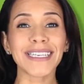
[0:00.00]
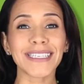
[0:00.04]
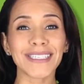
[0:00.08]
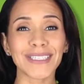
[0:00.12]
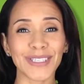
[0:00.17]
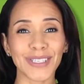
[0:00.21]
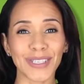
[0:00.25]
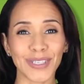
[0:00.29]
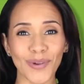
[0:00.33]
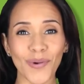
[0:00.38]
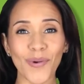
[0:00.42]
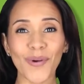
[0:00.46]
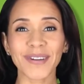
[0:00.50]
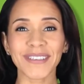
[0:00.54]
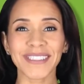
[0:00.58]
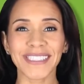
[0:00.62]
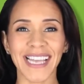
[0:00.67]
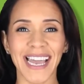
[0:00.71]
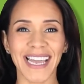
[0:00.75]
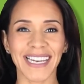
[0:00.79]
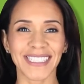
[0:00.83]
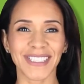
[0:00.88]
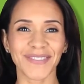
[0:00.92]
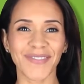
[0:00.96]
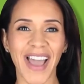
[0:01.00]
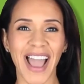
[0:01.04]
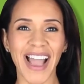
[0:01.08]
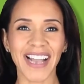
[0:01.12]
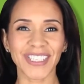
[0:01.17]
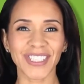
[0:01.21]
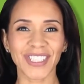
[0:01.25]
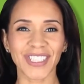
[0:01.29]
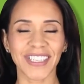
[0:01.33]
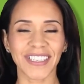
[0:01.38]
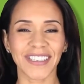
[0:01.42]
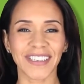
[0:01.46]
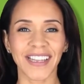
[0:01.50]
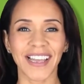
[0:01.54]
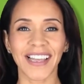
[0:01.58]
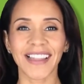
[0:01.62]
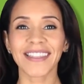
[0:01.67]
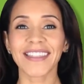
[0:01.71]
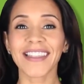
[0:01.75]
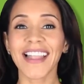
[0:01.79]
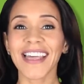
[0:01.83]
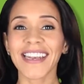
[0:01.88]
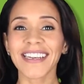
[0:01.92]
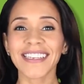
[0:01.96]
is your satisfaction.
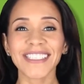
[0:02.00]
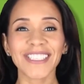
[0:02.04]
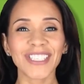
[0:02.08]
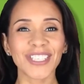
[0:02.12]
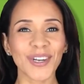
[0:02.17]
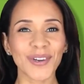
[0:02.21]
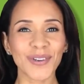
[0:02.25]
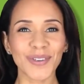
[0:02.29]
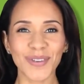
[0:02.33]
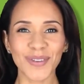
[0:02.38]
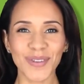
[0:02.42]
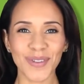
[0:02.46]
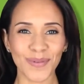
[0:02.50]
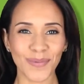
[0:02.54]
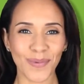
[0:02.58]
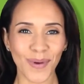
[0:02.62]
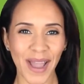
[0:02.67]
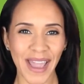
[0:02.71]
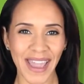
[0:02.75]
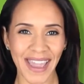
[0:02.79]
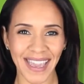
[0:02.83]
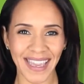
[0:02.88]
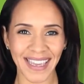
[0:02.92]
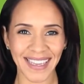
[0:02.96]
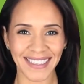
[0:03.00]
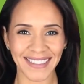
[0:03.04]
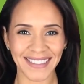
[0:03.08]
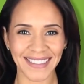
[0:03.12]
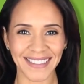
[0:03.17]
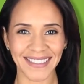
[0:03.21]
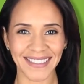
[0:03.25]
Let us show you the way.